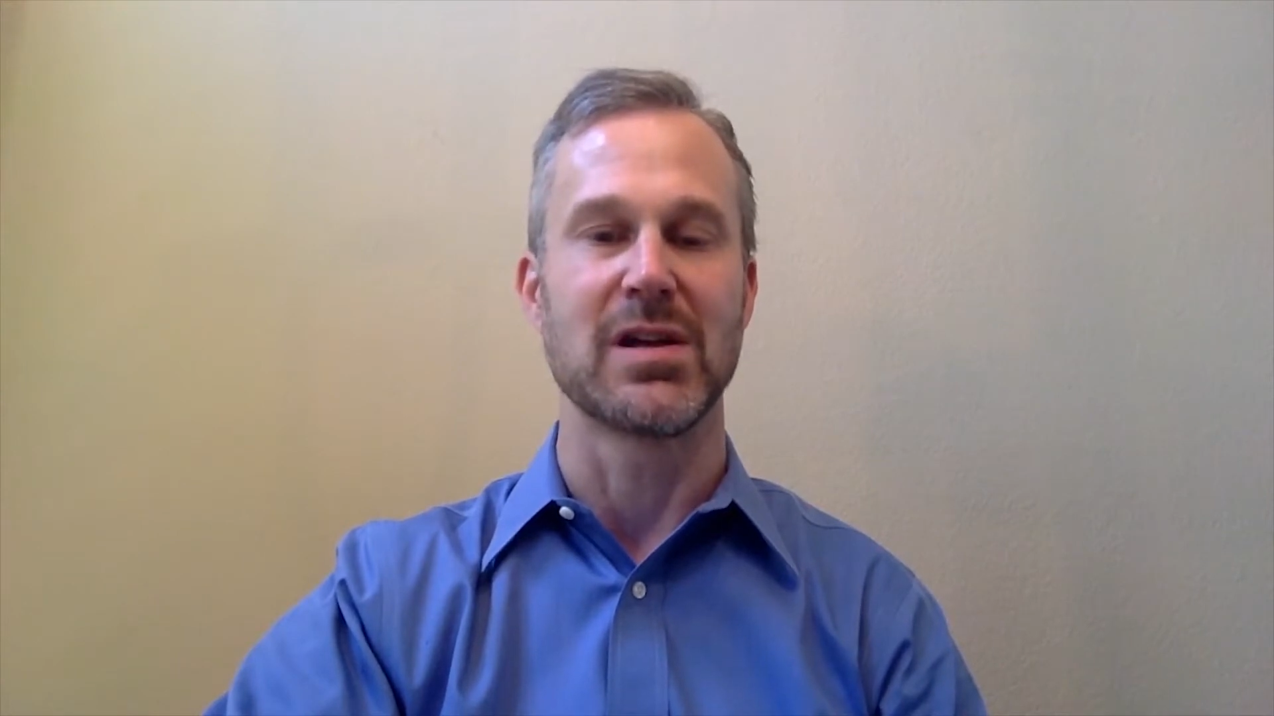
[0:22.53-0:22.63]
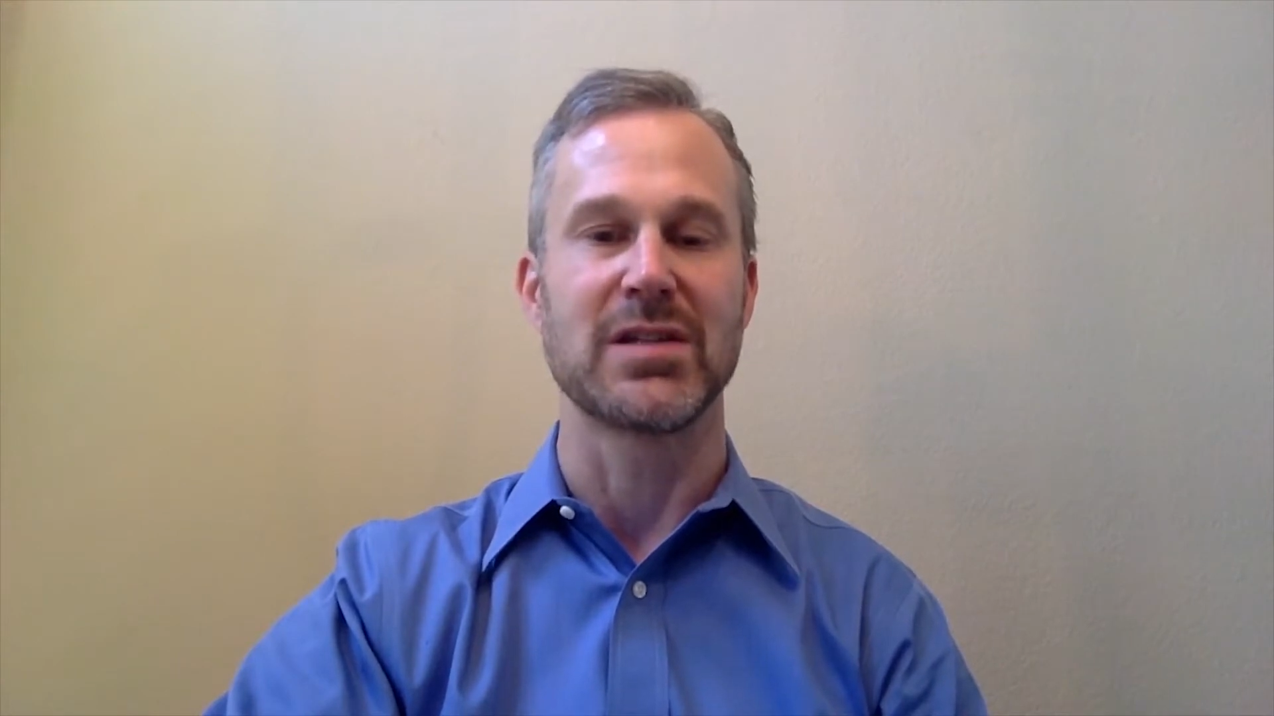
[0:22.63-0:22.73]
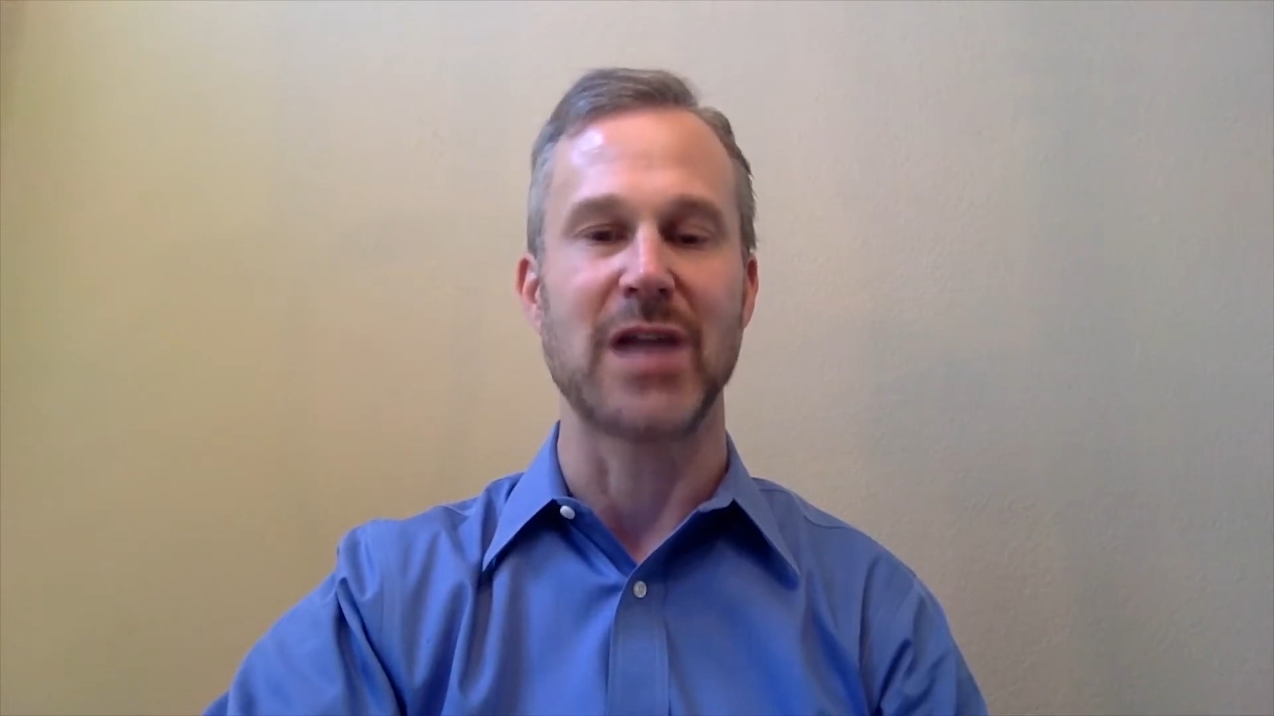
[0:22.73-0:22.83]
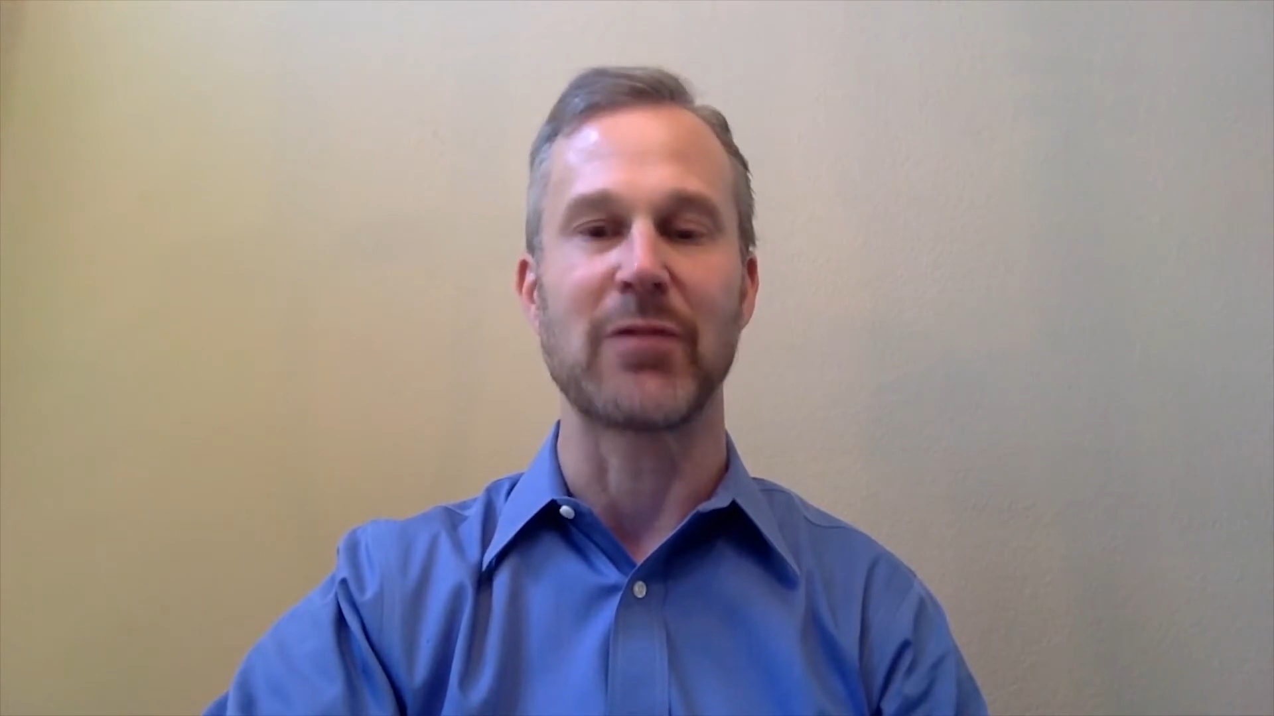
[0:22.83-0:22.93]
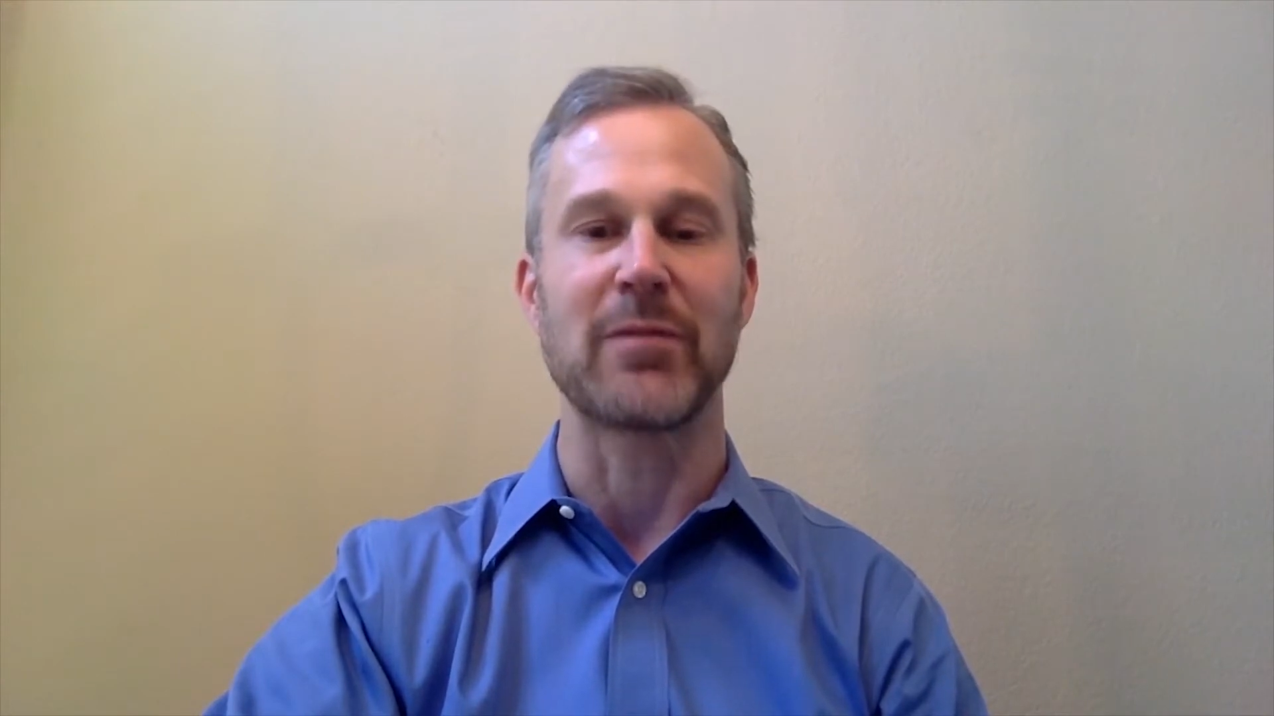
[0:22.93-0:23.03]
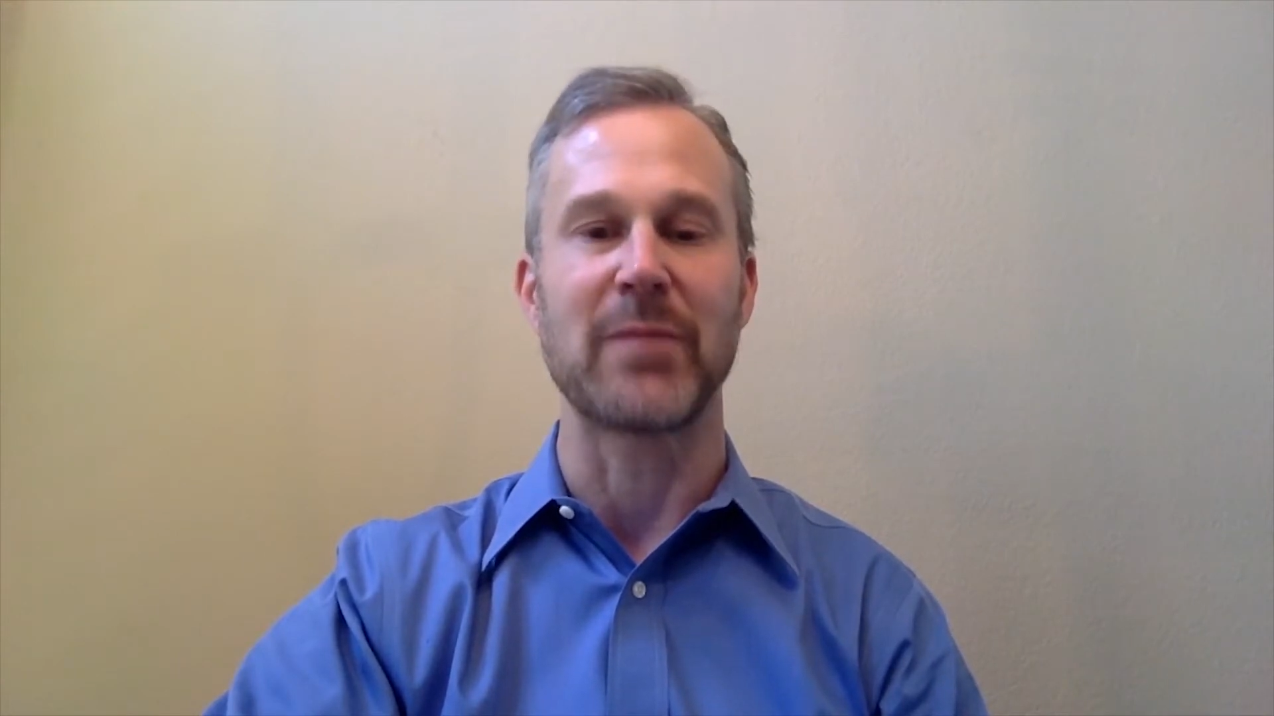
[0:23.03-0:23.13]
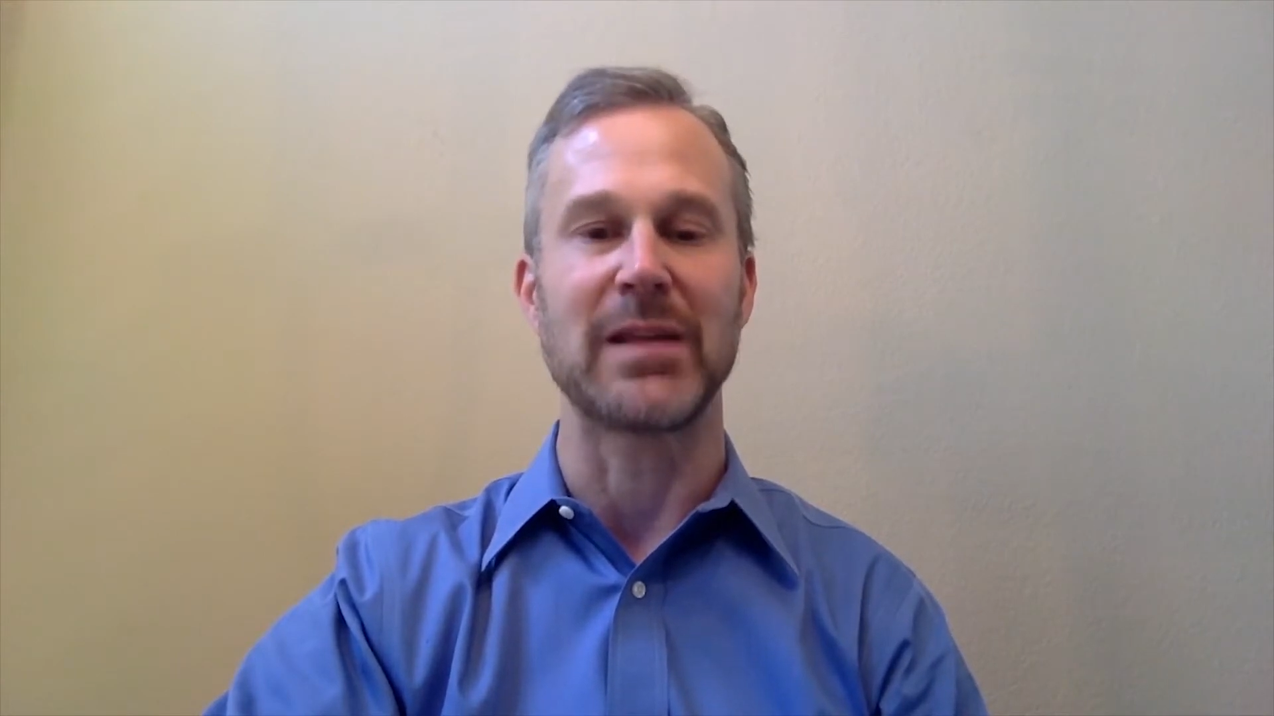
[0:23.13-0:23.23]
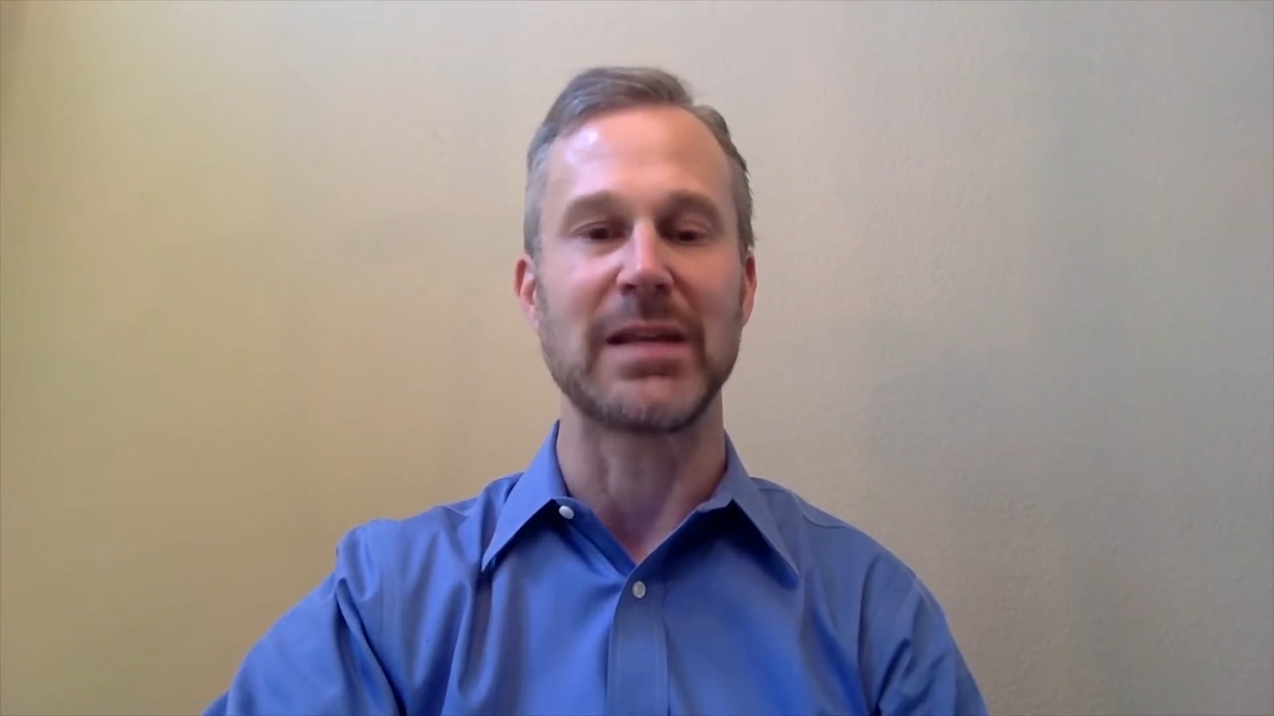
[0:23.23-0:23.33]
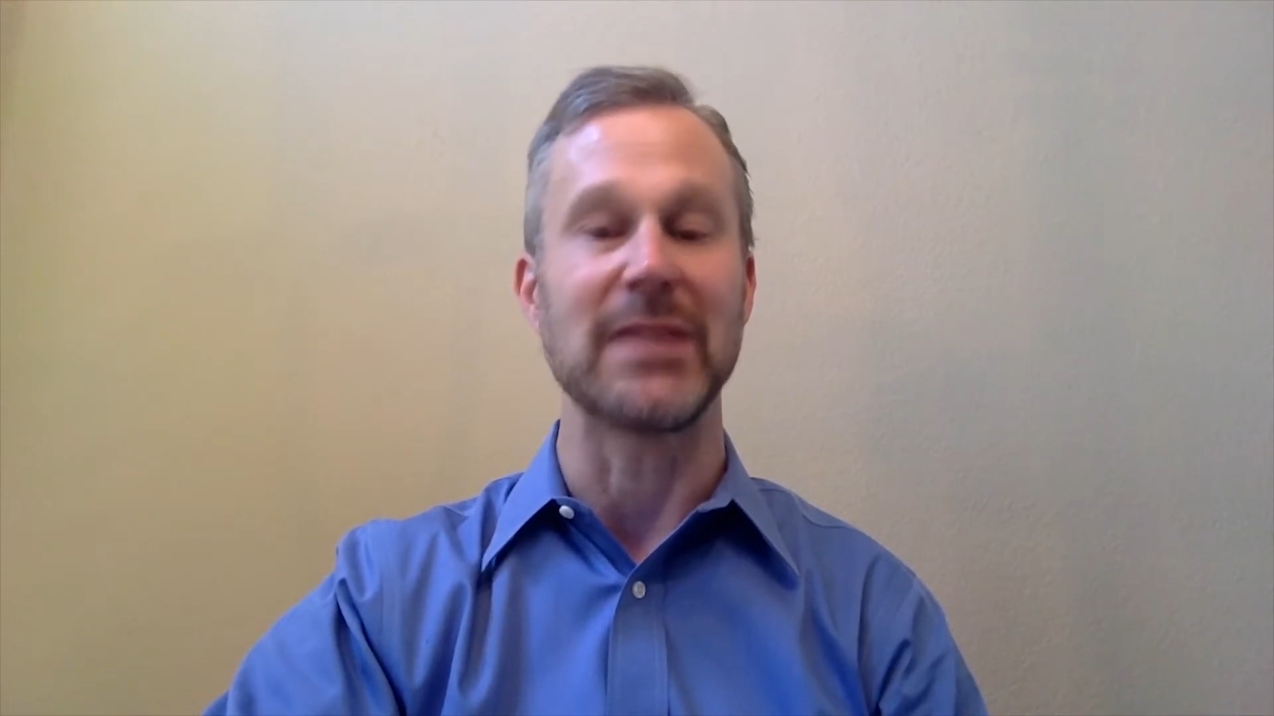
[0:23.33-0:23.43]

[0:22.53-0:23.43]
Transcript: so now we've made it